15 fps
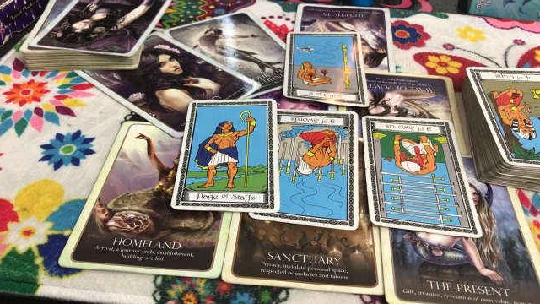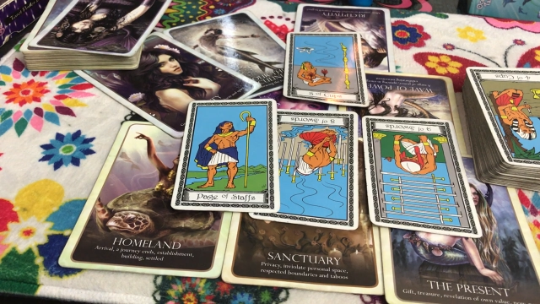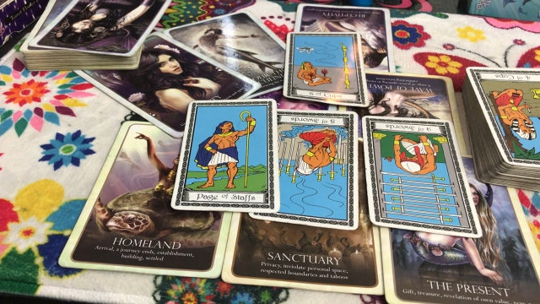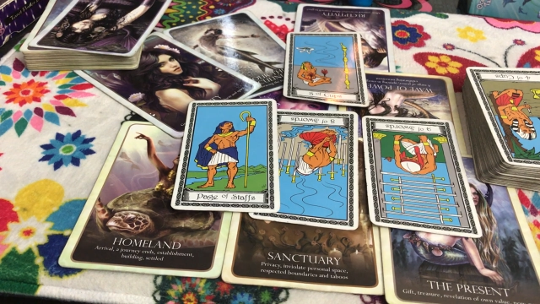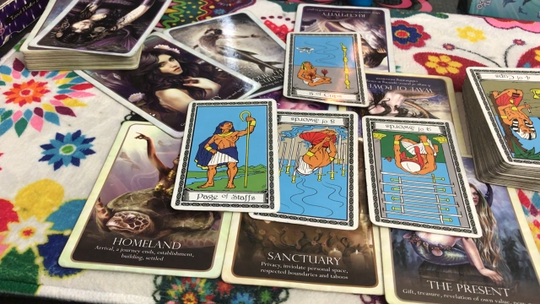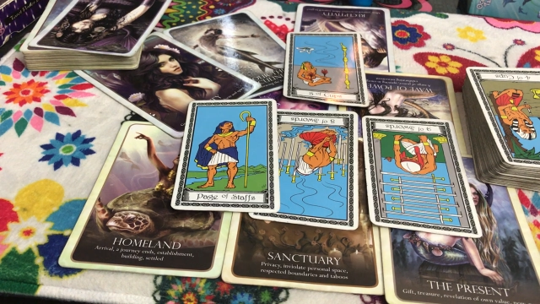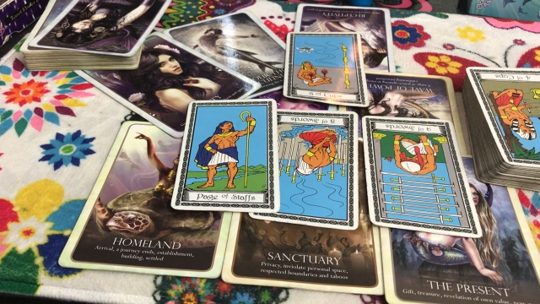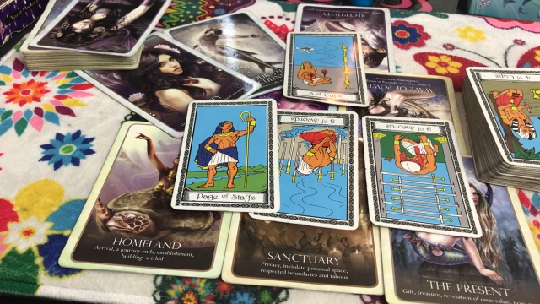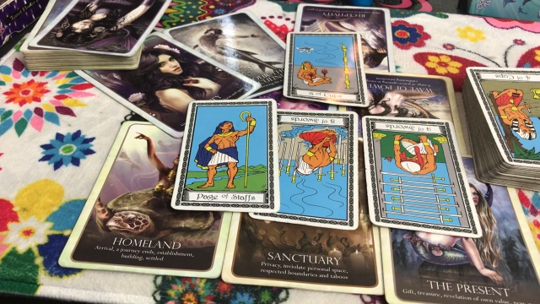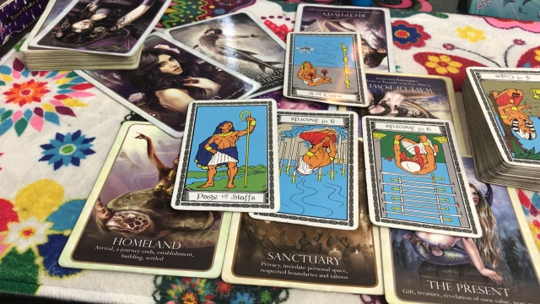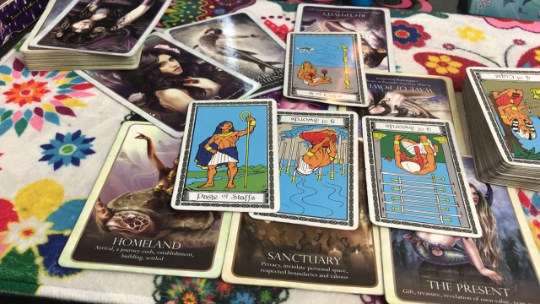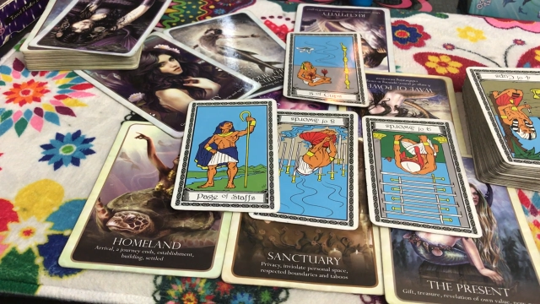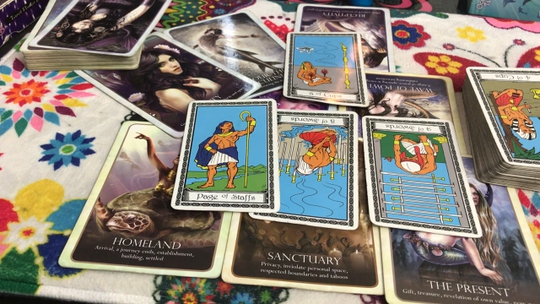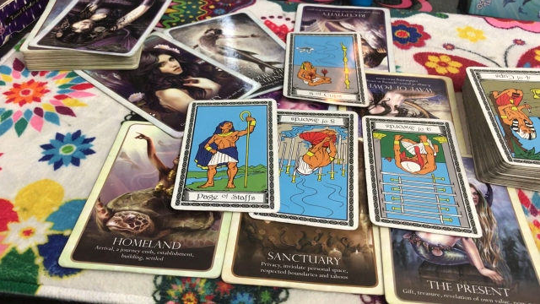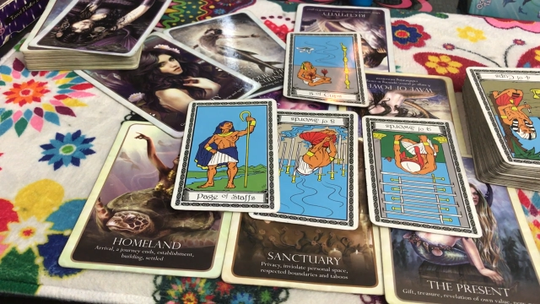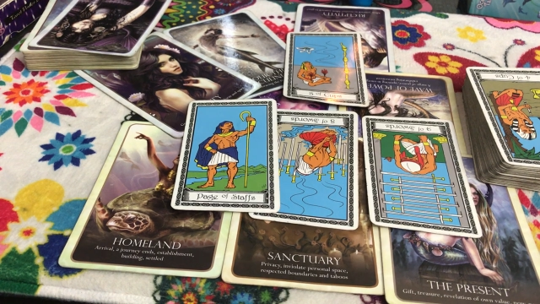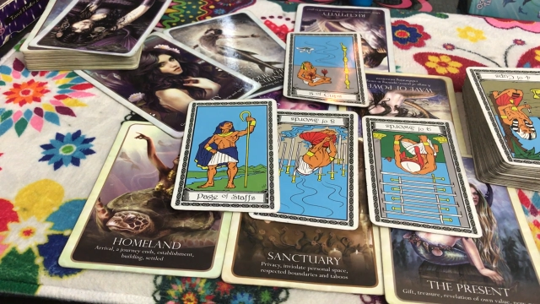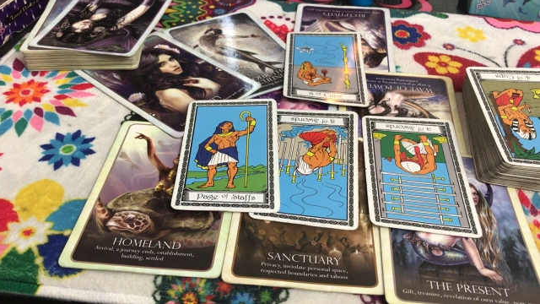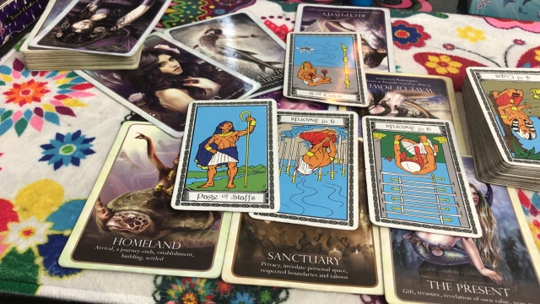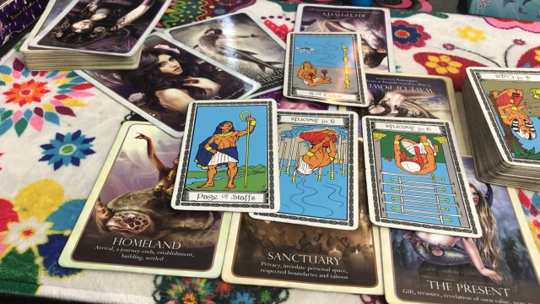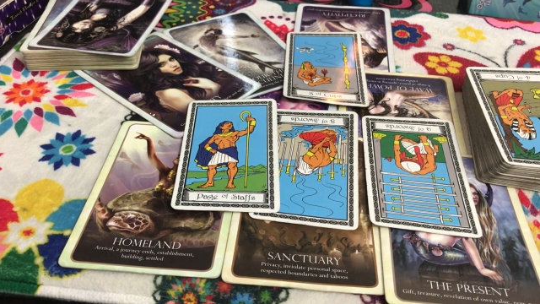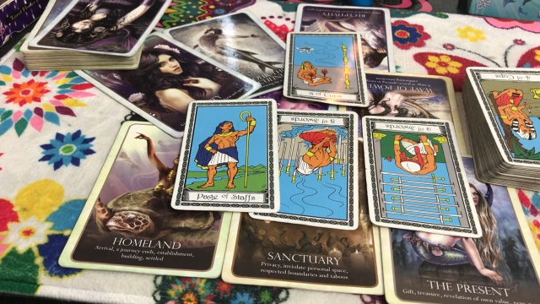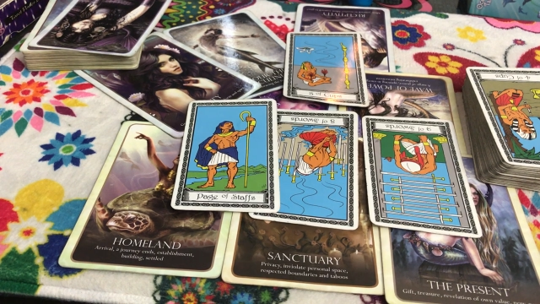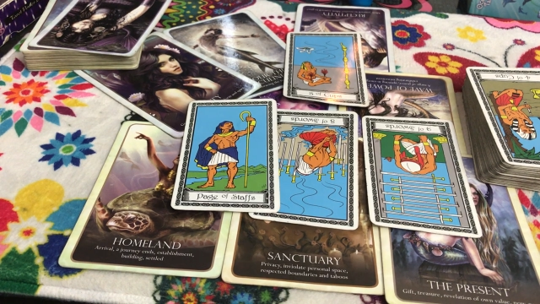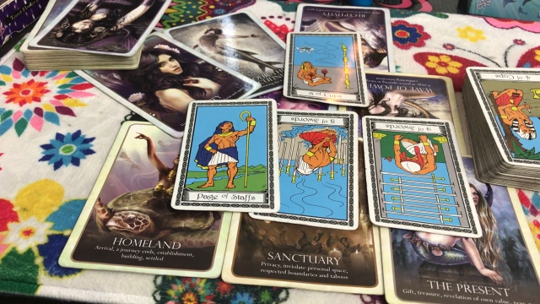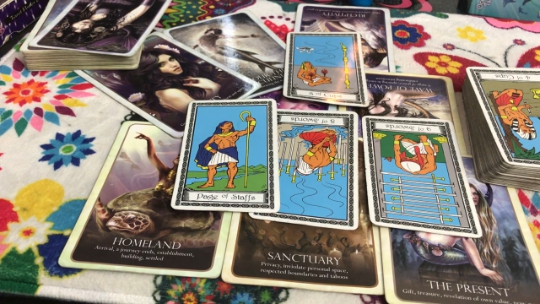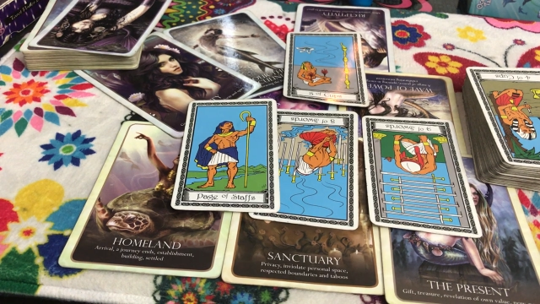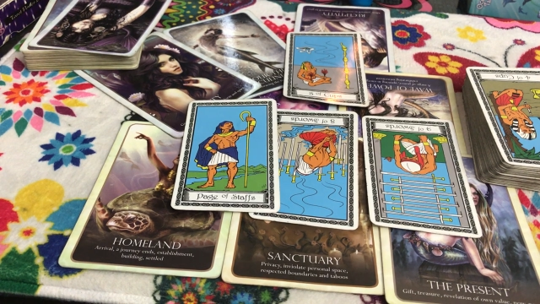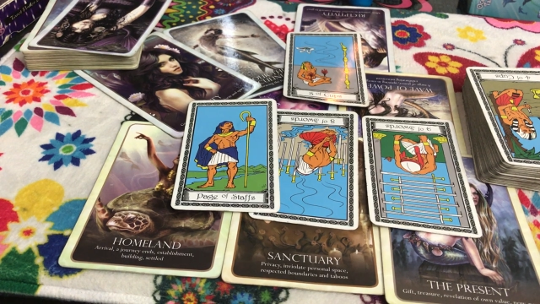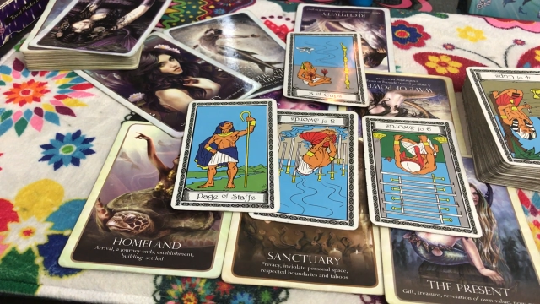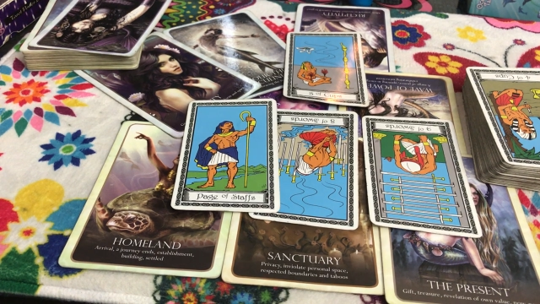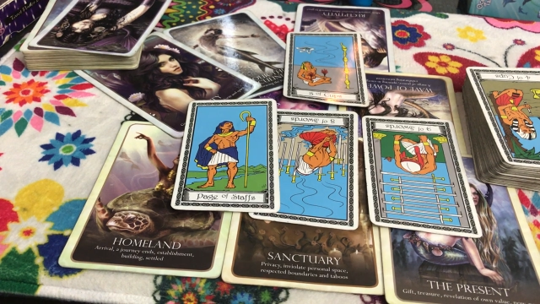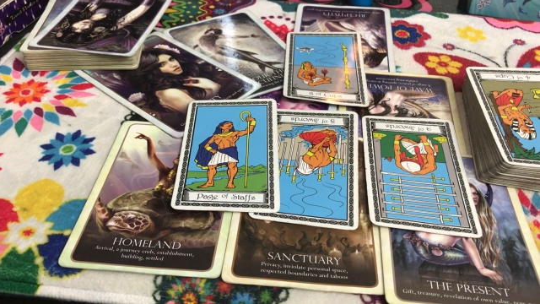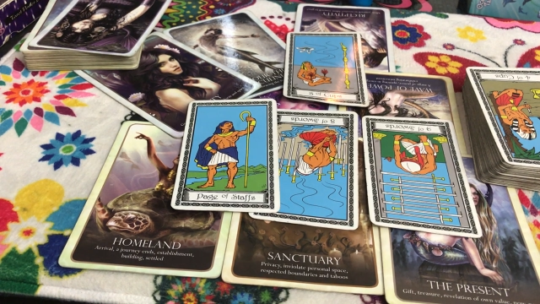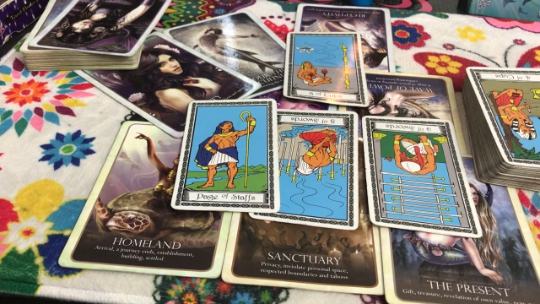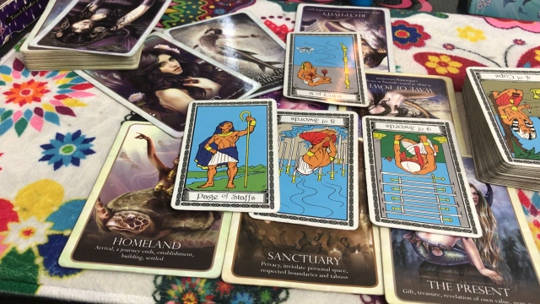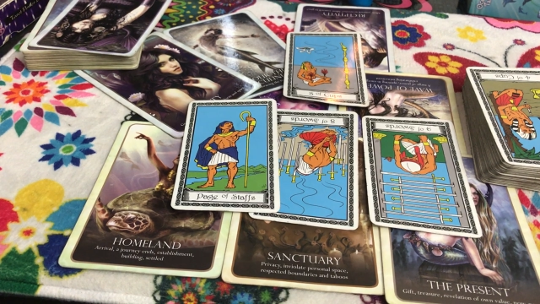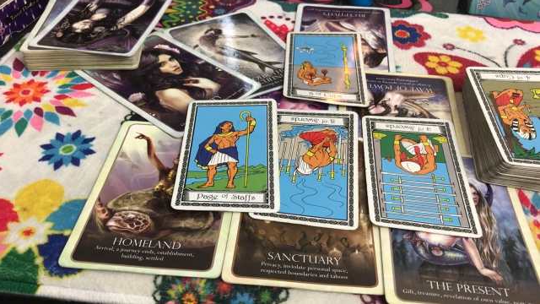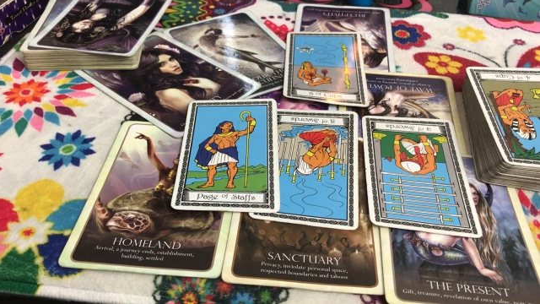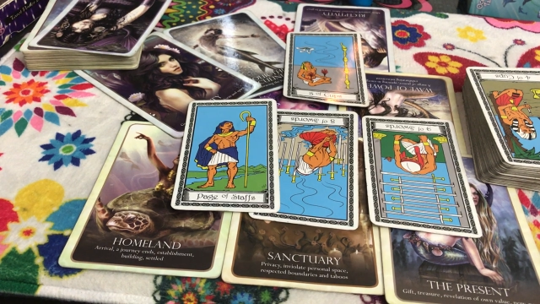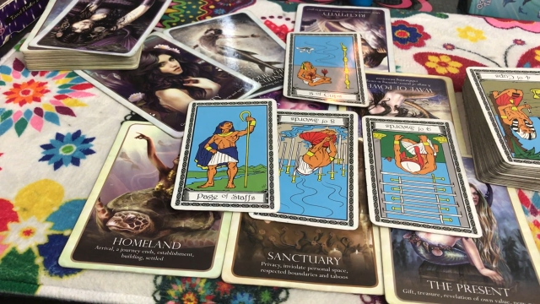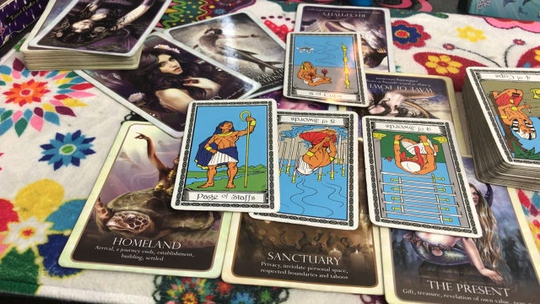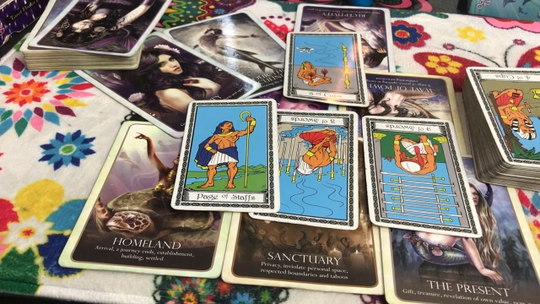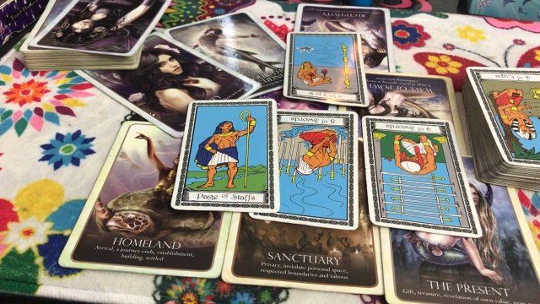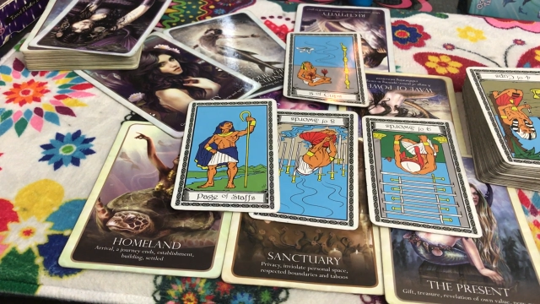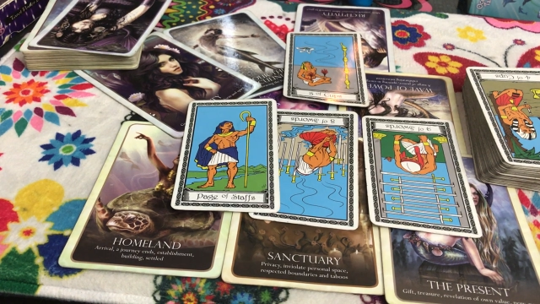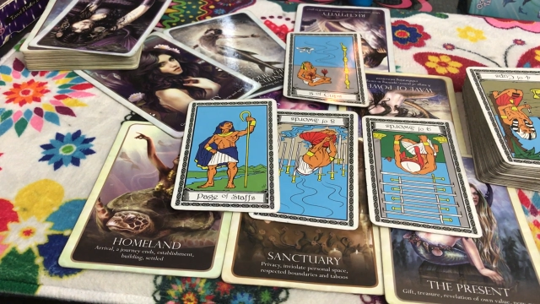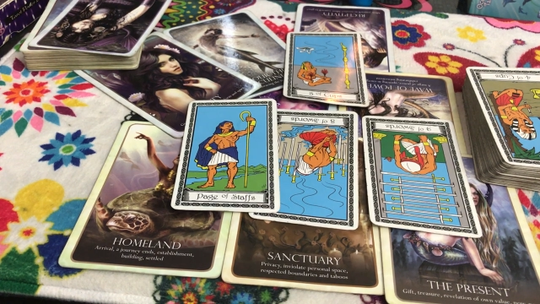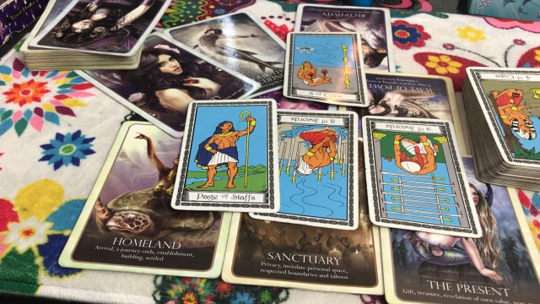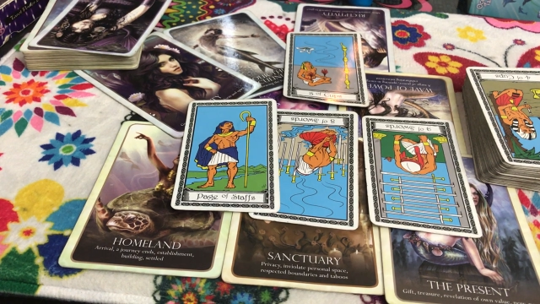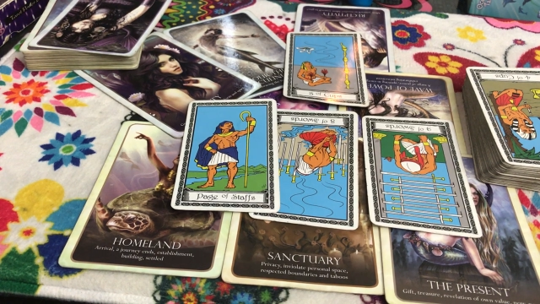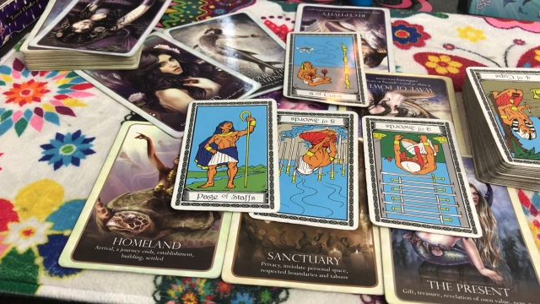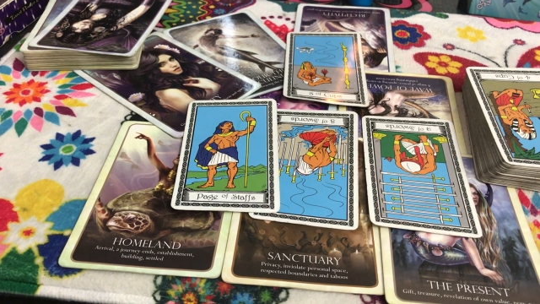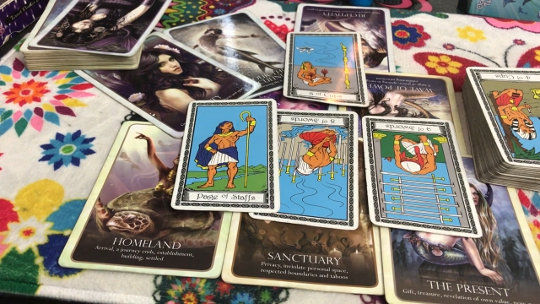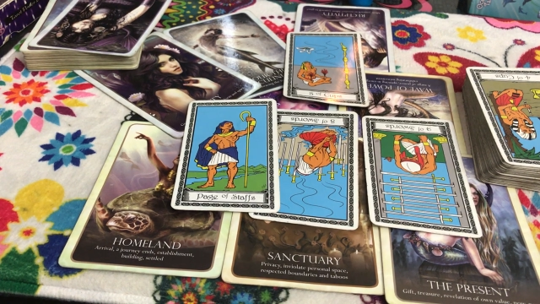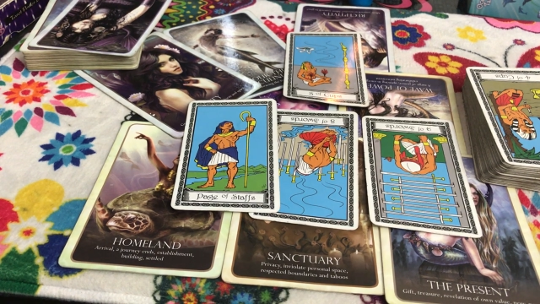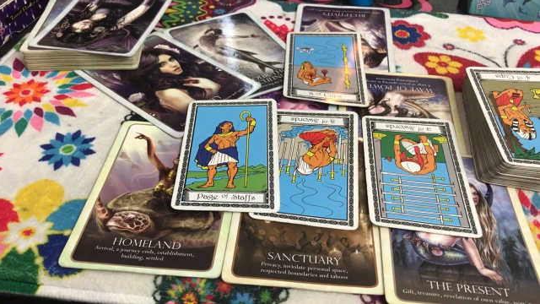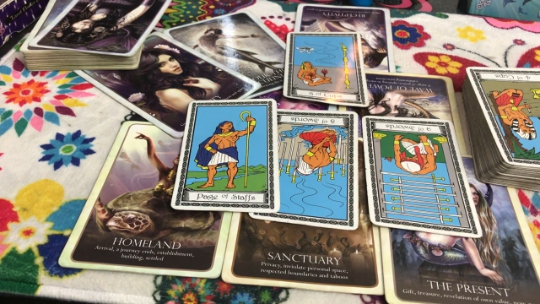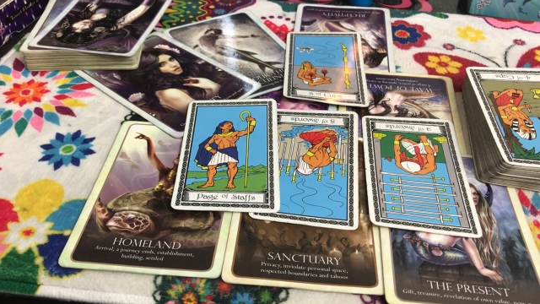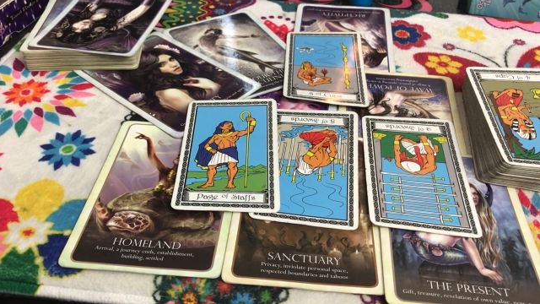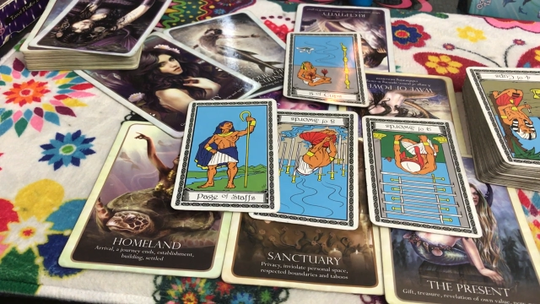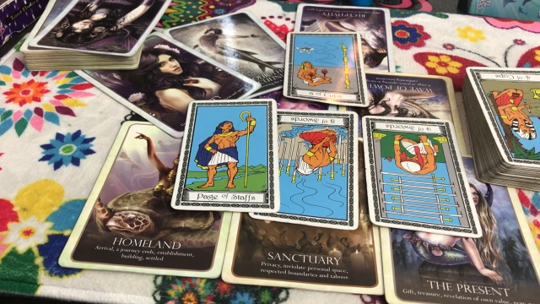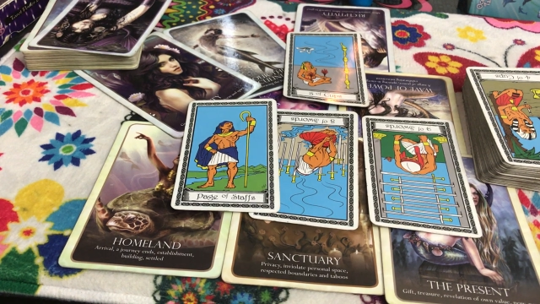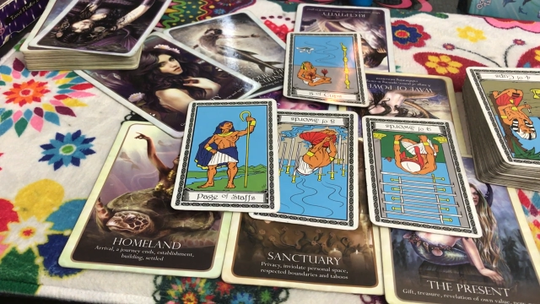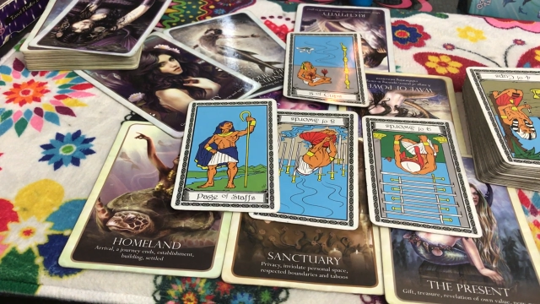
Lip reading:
(no speaker visible)